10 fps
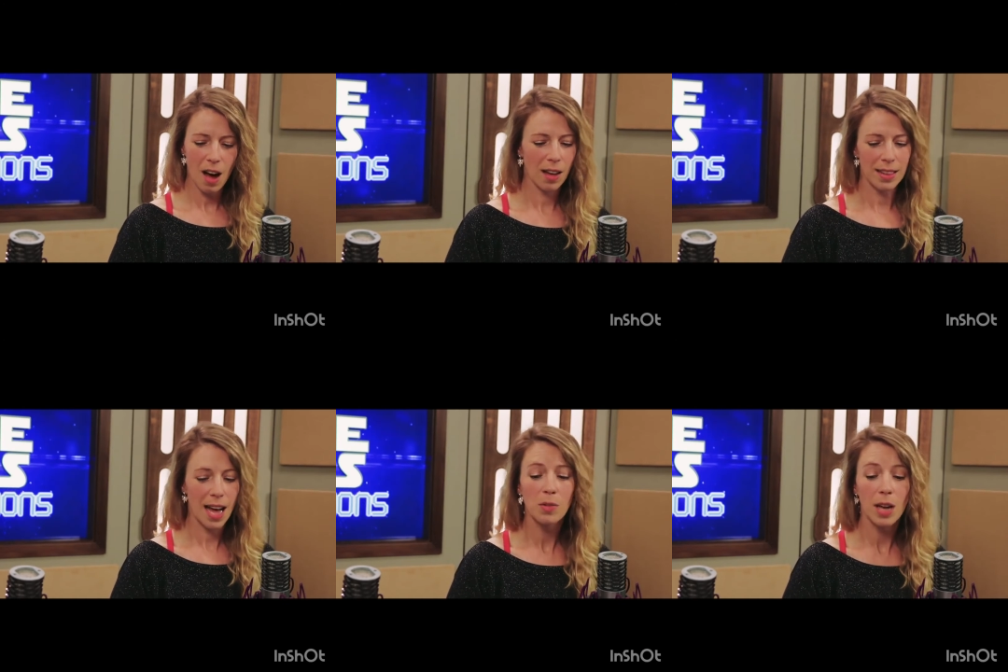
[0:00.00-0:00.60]

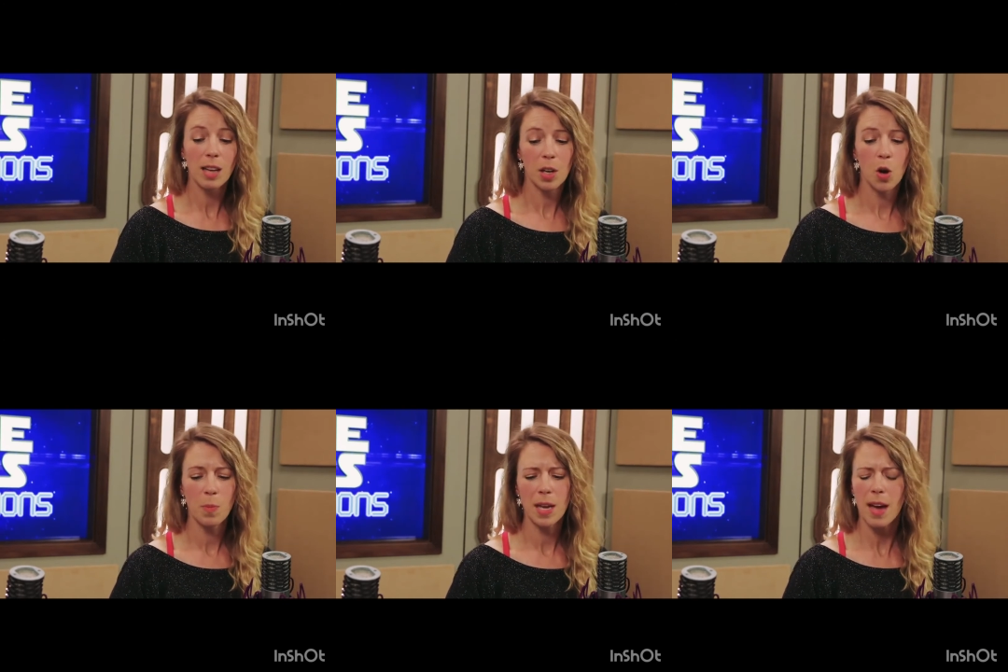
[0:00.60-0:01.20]
Art thou not
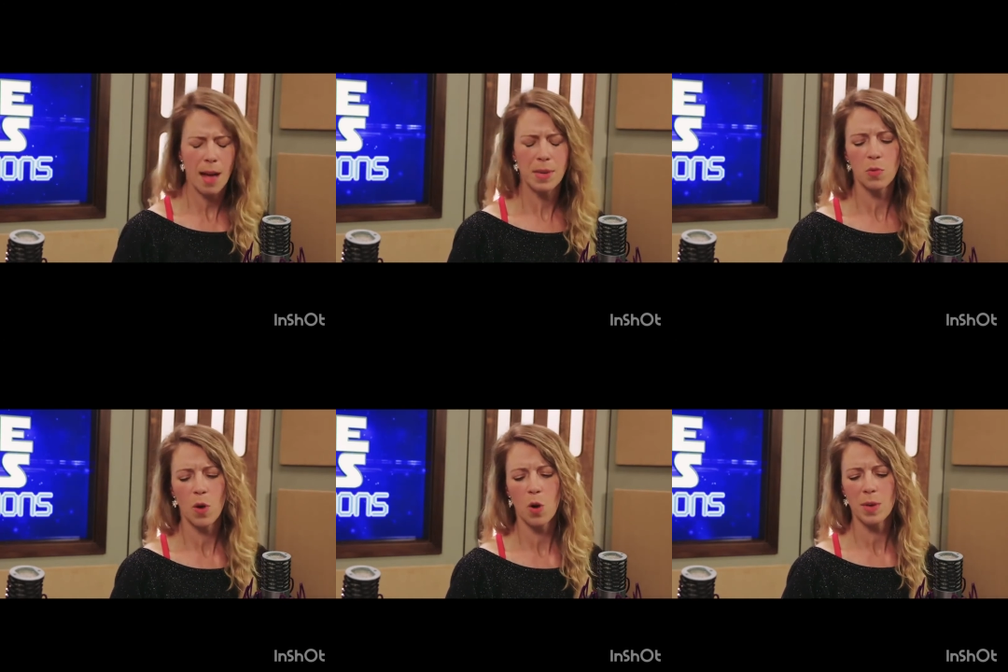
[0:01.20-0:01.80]

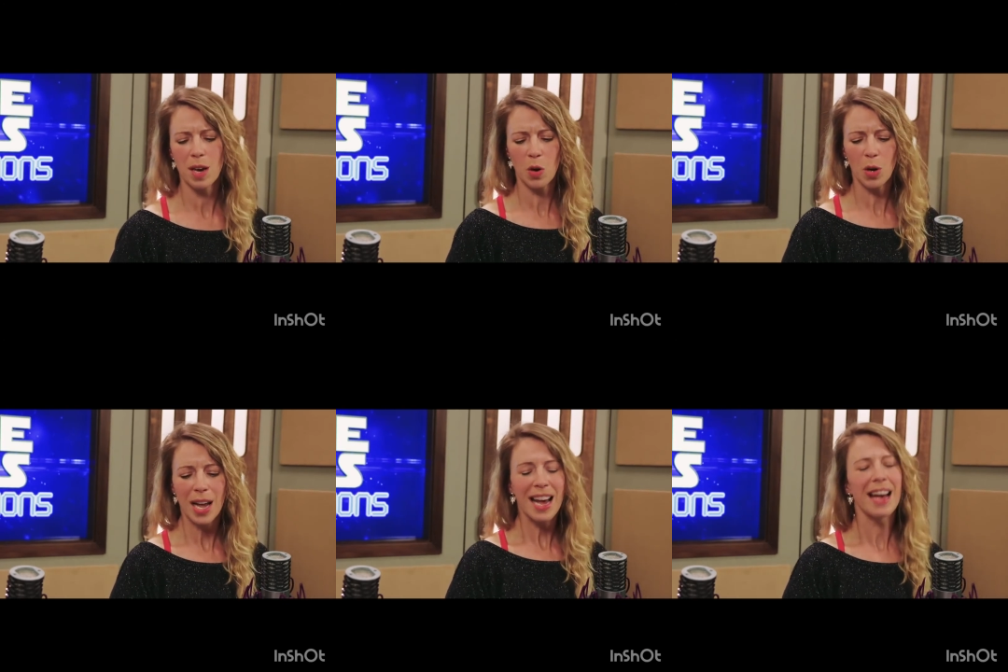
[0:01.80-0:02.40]

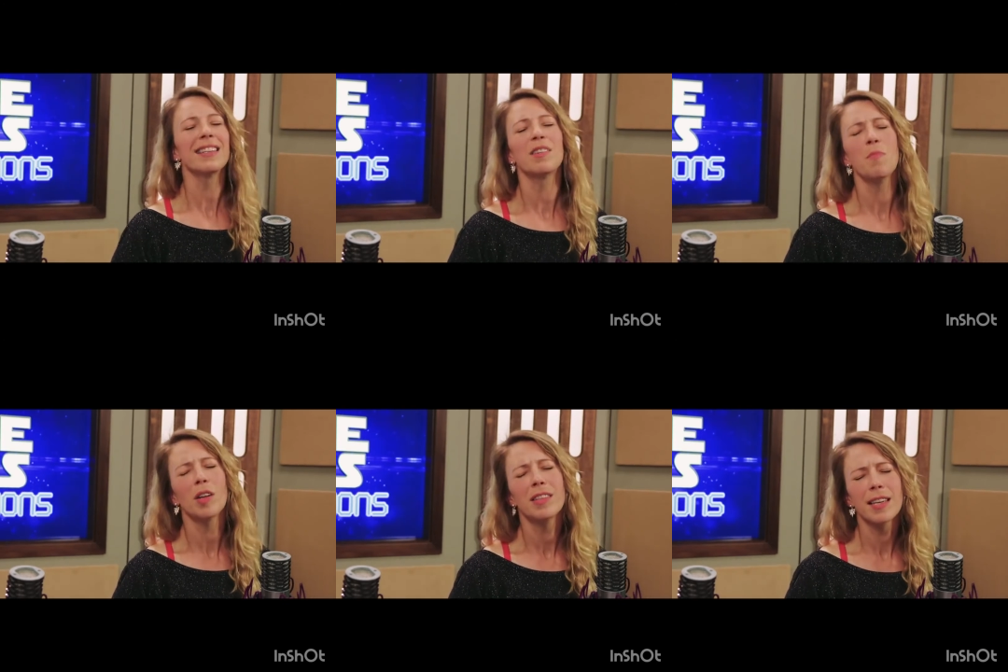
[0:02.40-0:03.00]
Romeo, and a
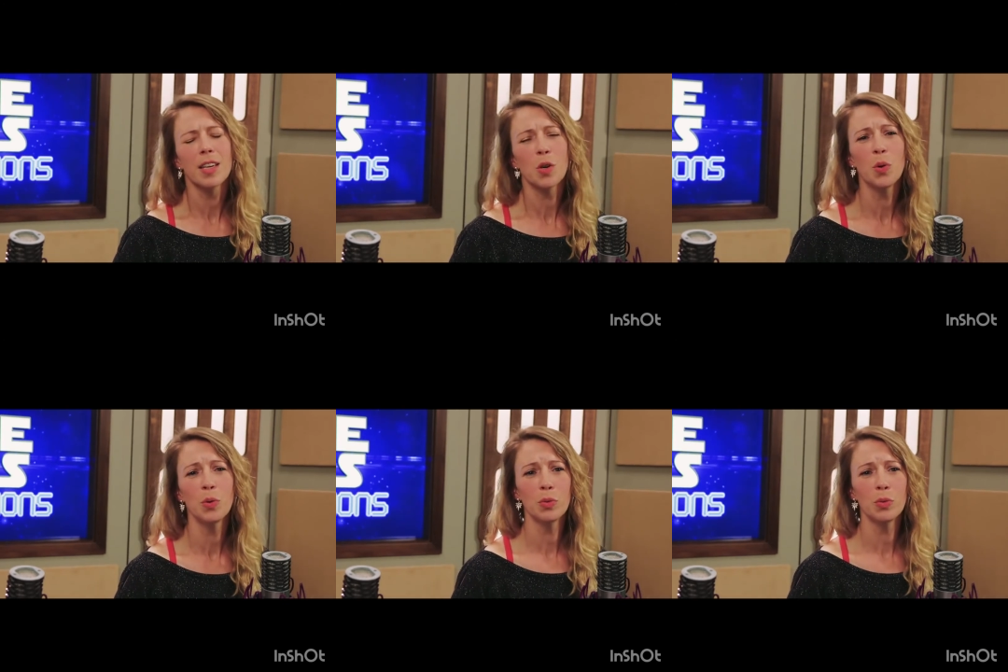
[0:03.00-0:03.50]
Montague?